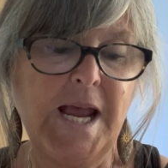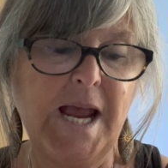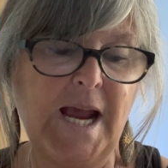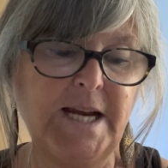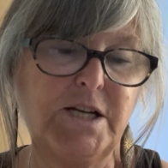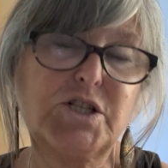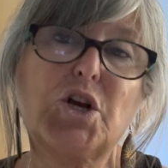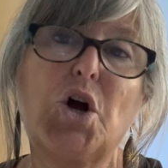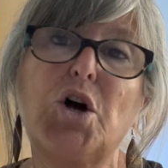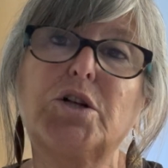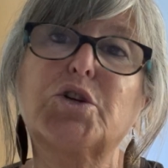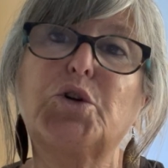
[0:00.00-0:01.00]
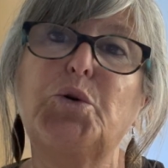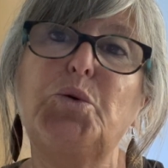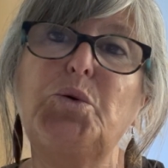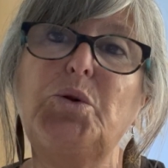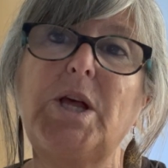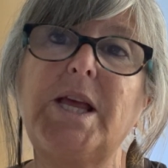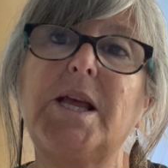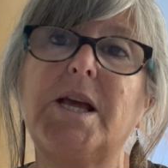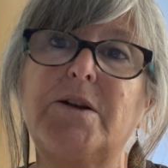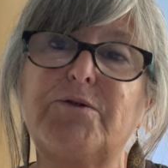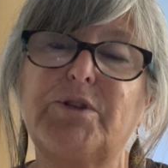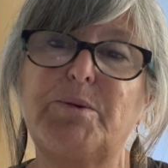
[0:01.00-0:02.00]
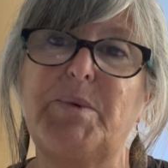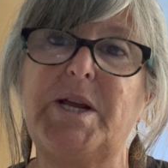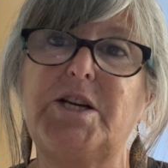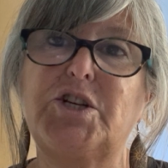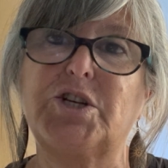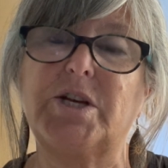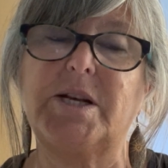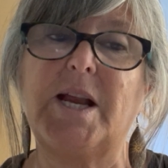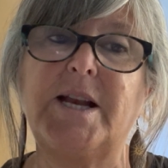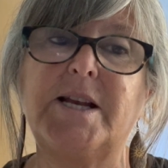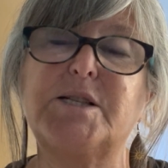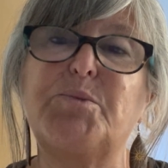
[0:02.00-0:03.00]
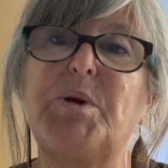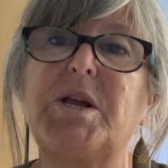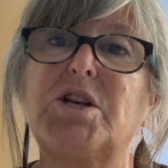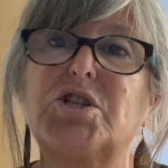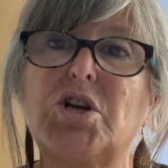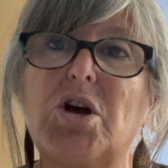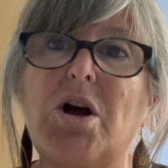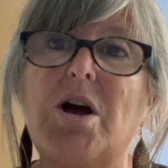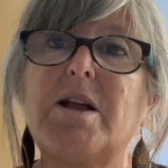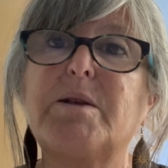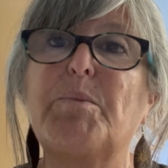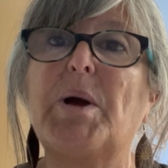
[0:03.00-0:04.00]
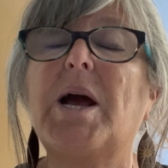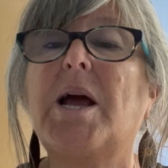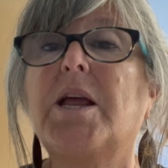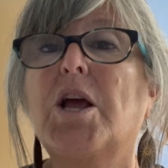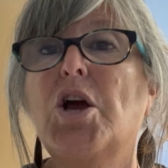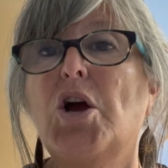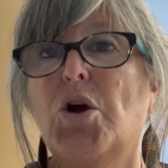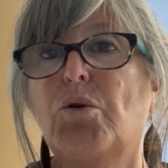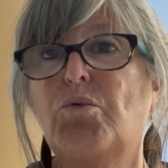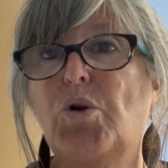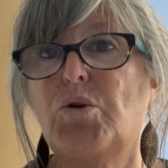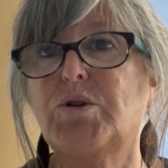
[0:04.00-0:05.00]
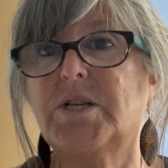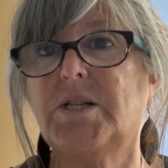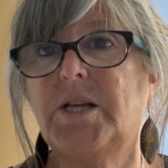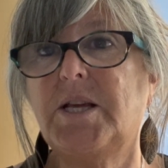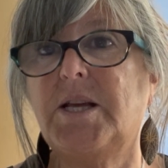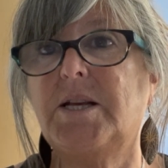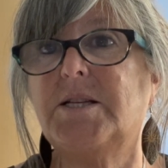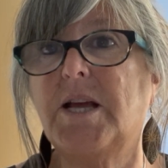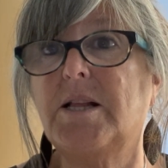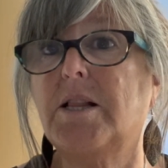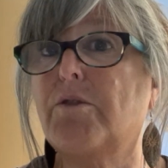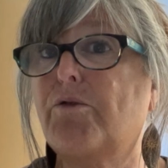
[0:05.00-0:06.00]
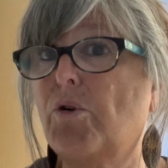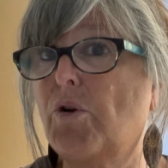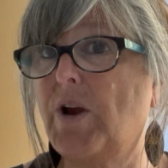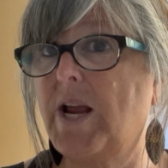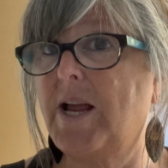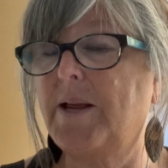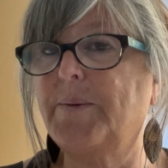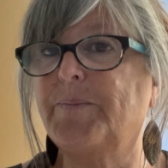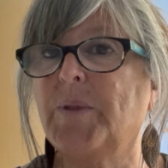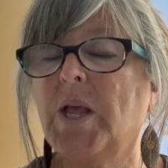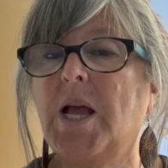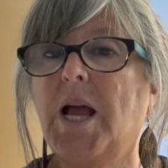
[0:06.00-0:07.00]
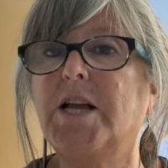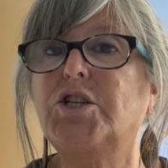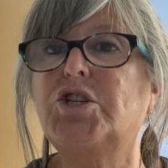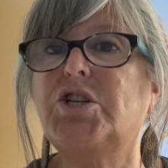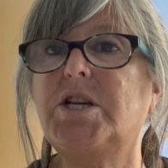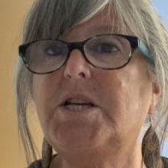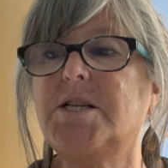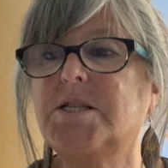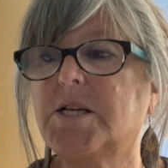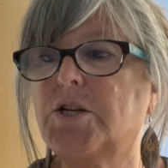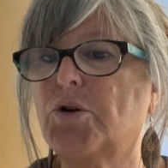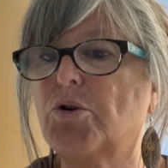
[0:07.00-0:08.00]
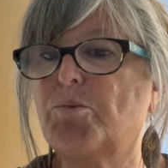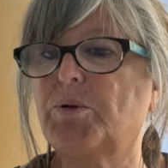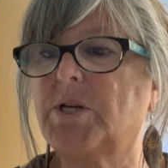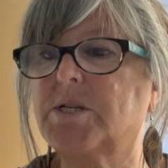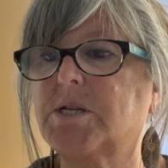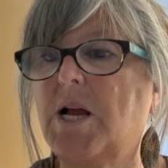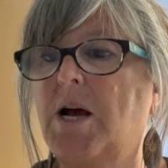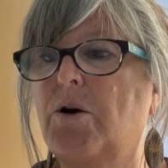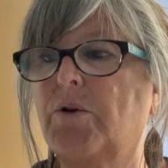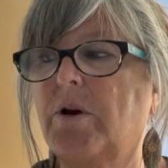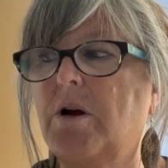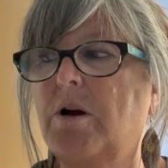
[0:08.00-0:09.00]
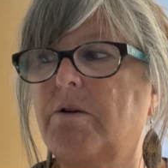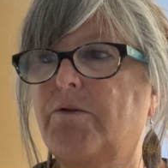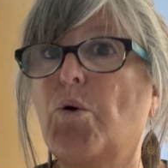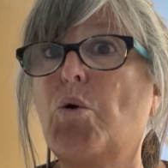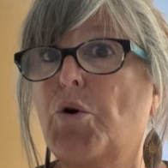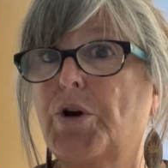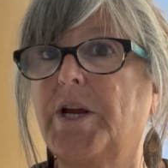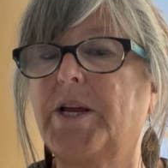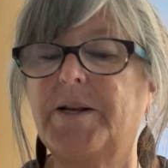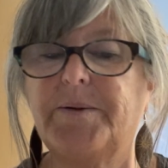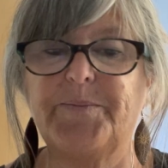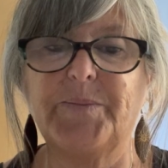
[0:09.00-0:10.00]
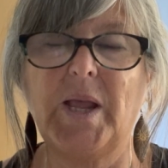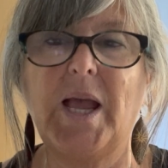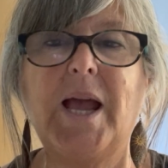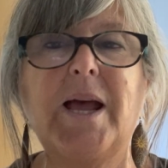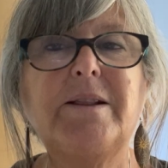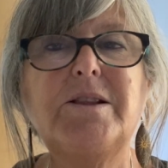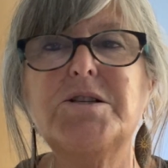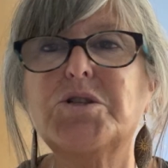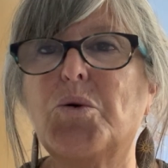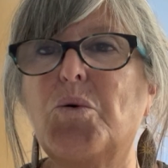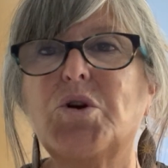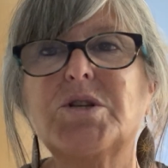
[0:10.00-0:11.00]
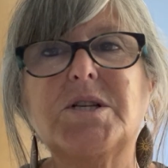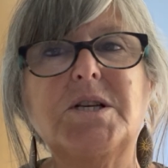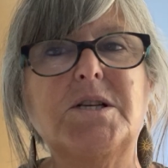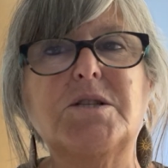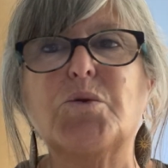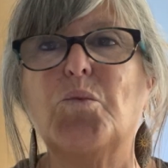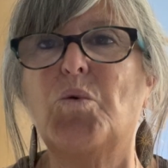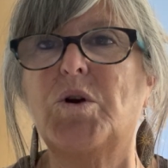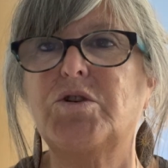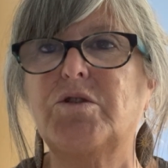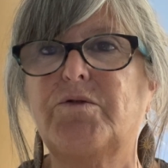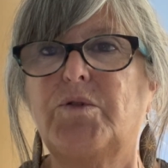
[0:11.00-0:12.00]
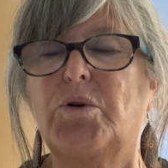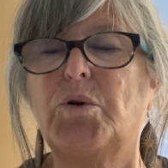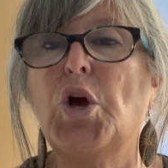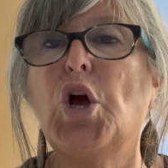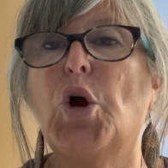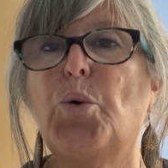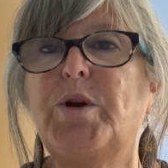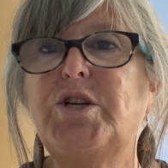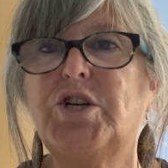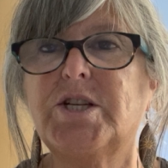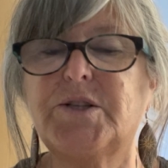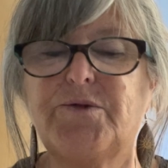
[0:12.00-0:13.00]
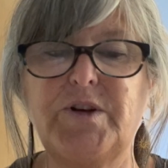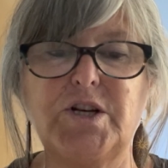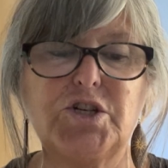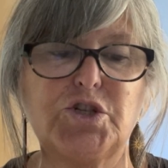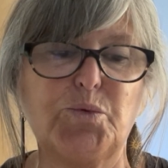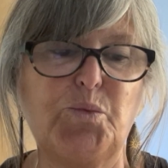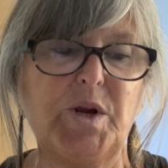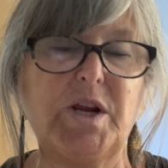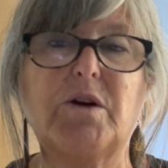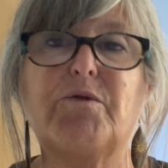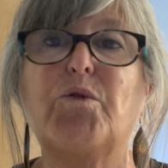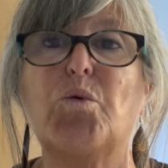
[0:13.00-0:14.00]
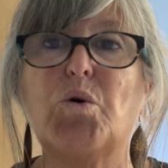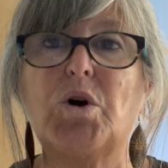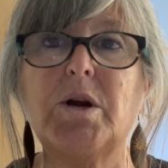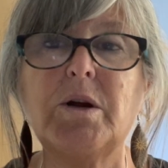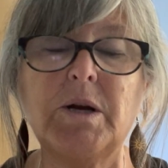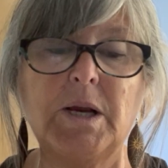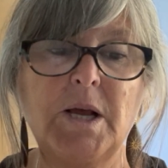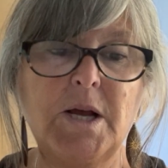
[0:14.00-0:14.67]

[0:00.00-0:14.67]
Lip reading: And it's called Cooling Inflammation. And it's being taught by Rosalie de la Forêt. And she's an herbalist out of Oregon. And this course is wonderful. We just finished week 4.